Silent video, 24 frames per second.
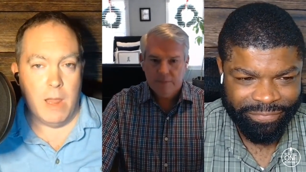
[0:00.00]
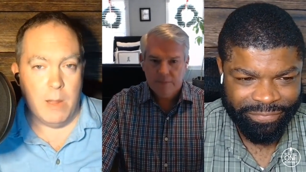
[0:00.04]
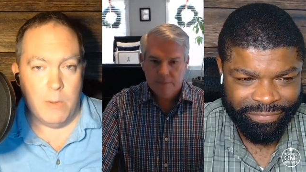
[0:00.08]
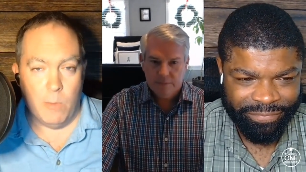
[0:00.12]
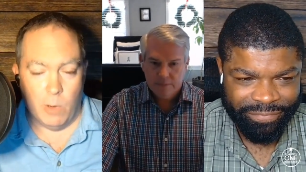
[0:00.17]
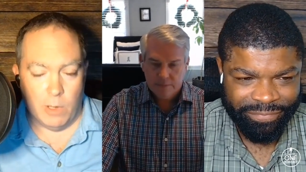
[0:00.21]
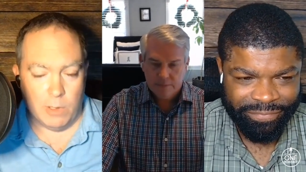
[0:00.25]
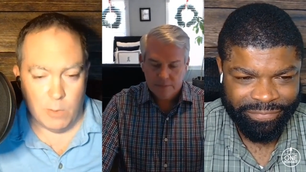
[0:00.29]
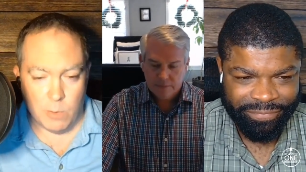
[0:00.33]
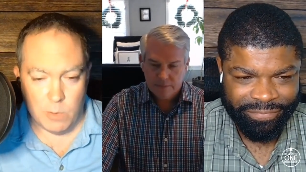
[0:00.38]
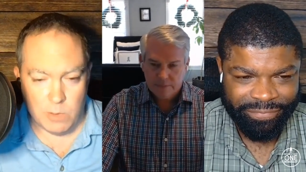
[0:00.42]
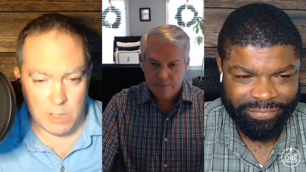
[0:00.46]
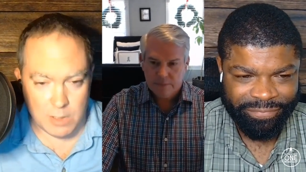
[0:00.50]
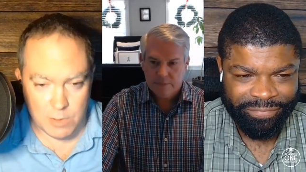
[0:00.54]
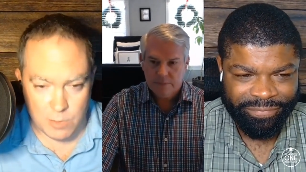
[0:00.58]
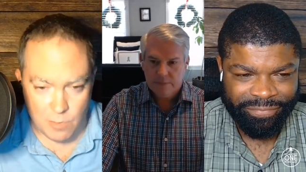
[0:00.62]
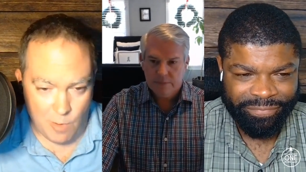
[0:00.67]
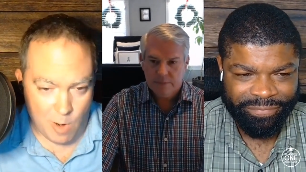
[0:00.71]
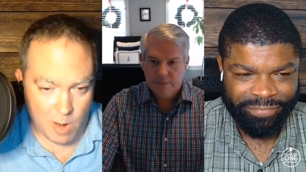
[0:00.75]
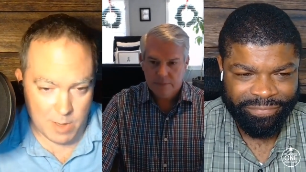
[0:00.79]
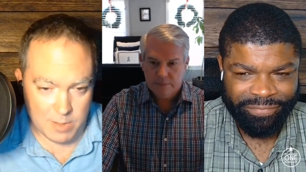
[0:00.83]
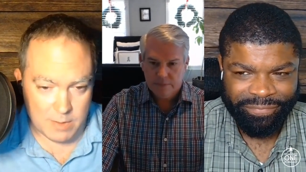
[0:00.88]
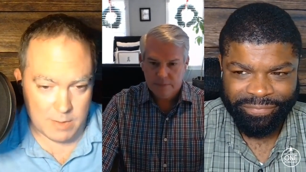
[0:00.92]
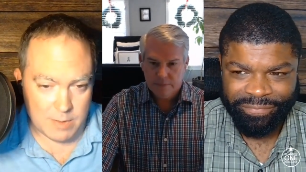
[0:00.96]
Speaker 1: anyone who's
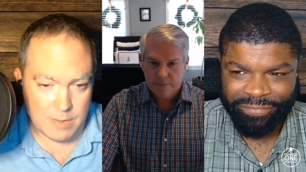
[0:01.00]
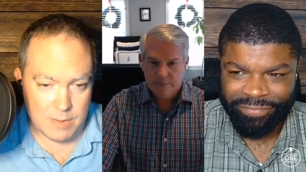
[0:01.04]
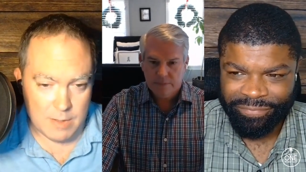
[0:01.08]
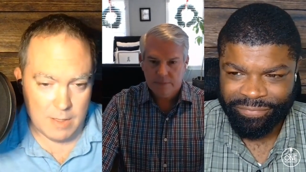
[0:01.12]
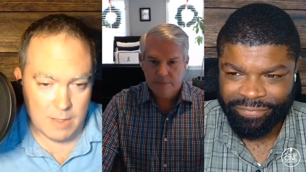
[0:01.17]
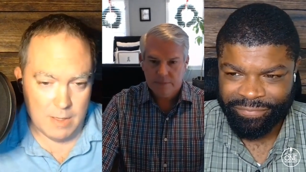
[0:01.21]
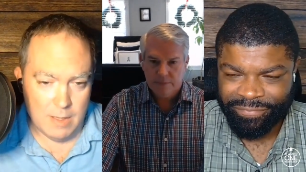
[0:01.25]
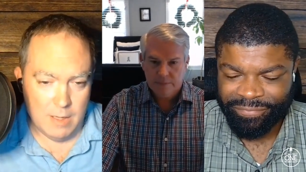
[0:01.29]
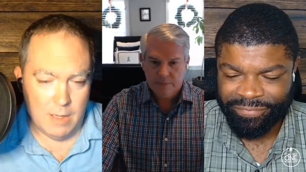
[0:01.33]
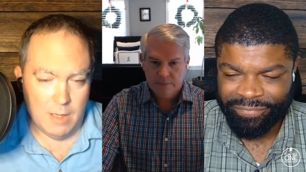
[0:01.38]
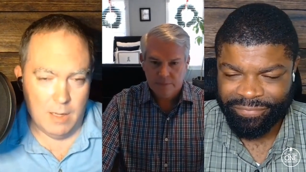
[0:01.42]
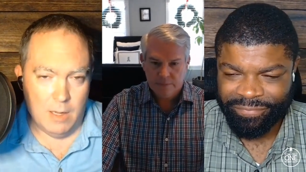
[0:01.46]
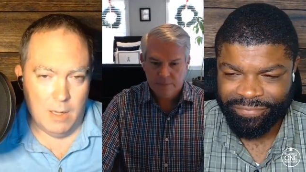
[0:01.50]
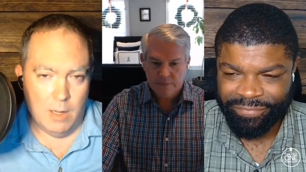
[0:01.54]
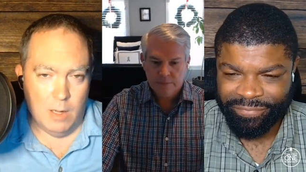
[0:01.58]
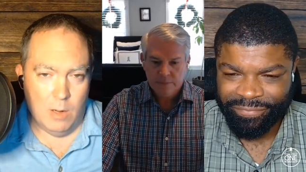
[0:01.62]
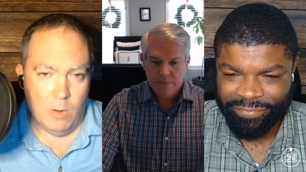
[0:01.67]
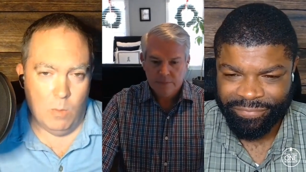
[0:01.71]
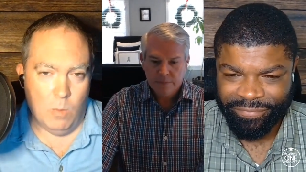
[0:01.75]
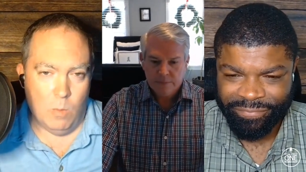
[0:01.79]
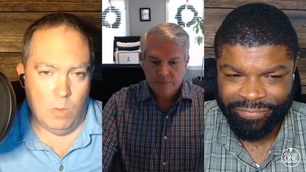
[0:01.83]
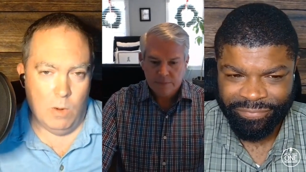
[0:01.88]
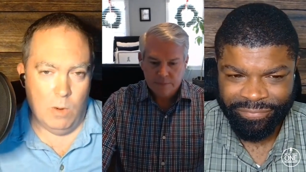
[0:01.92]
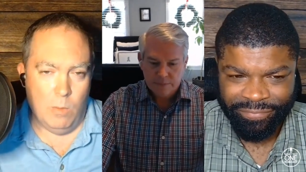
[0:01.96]
interested.
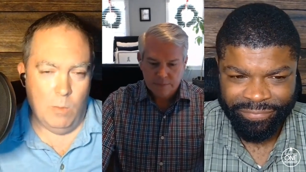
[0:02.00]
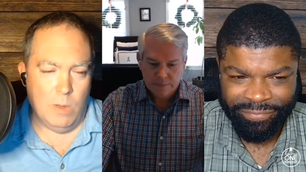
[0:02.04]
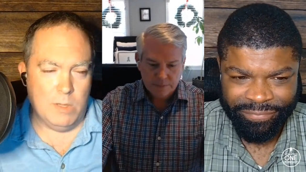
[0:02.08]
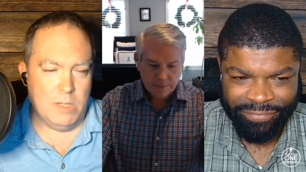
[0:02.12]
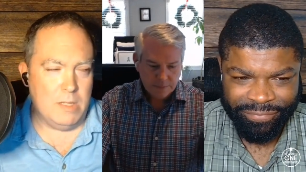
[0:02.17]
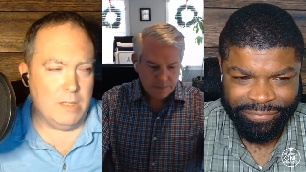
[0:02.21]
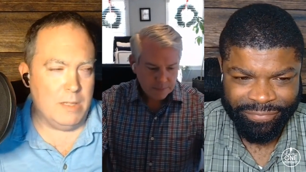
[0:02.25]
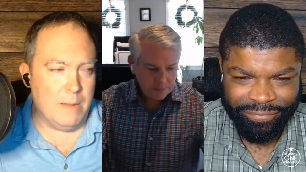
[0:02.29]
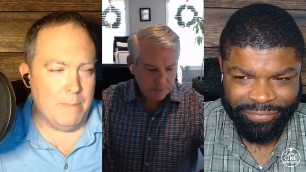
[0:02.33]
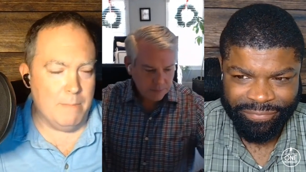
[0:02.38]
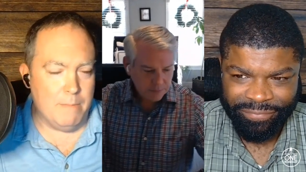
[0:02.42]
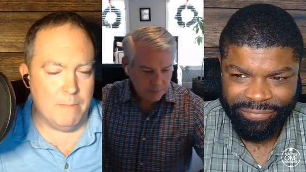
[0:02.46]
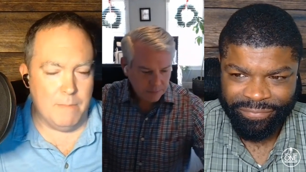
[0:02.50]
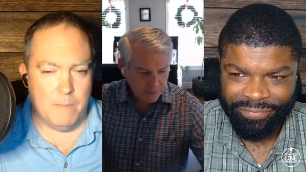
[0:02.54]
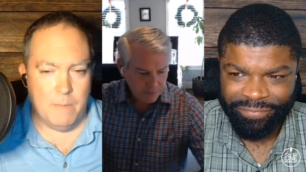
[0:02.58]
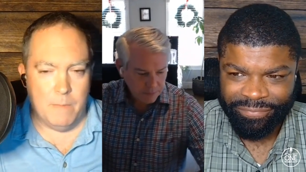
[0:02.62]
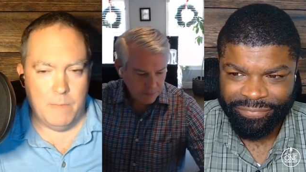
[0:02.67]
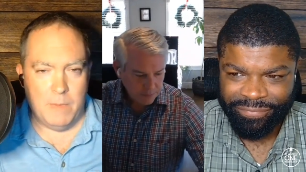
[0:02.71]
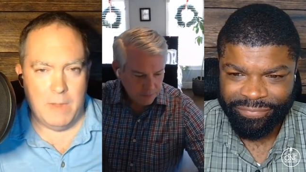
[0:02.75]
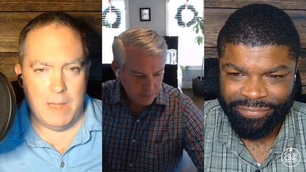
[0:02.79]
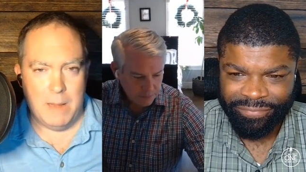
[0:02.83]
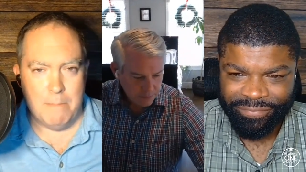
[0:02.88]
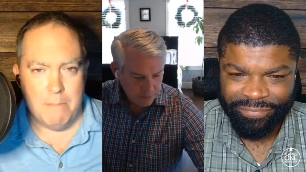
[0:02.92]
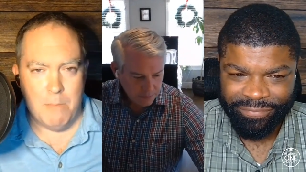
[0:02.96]
What was it that
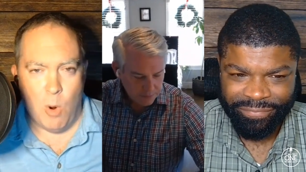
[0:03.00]
that